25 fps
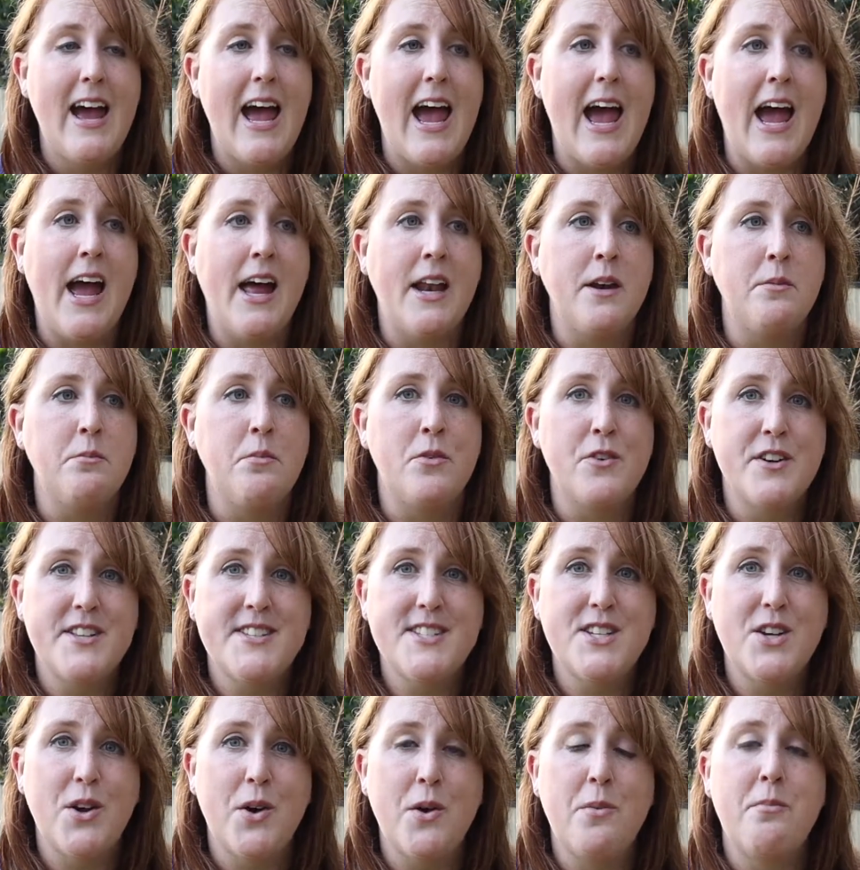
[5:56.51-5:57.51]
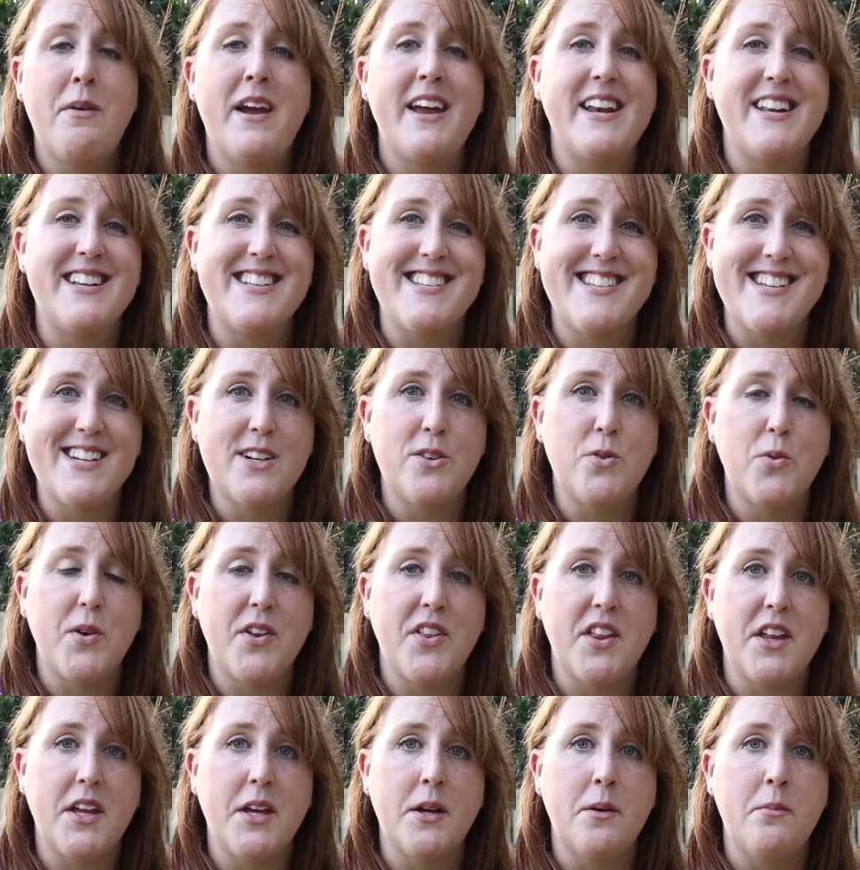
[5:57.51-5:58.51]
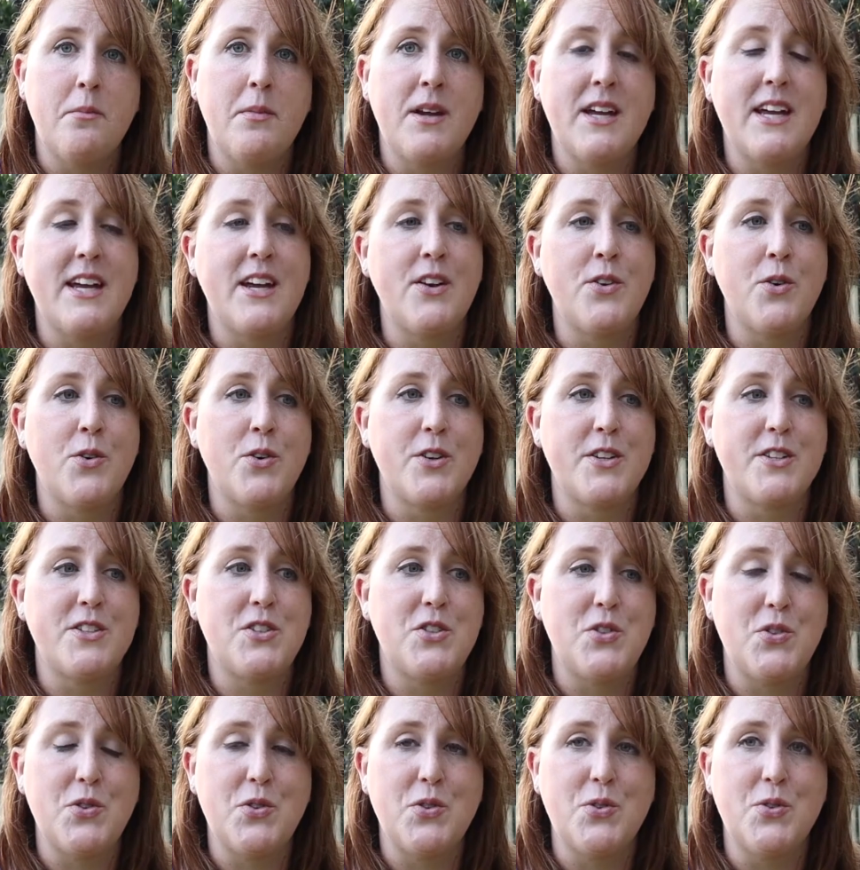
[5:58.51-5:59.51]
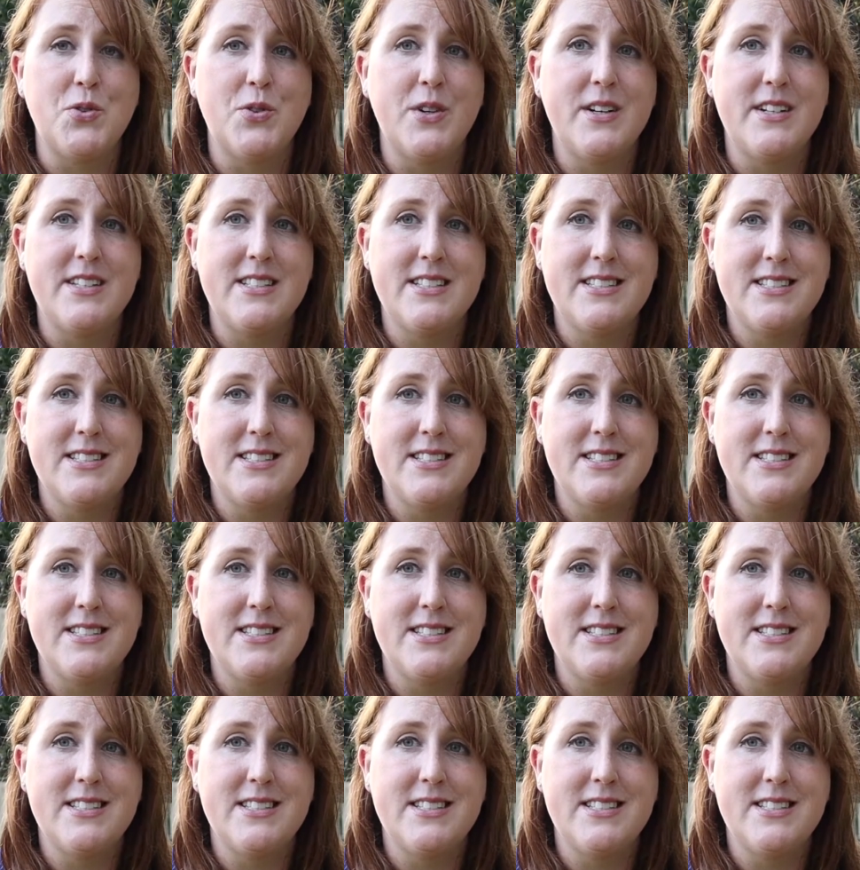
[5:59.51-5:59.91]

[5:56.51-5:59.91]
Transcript: And Maurizio made a deal with him in order to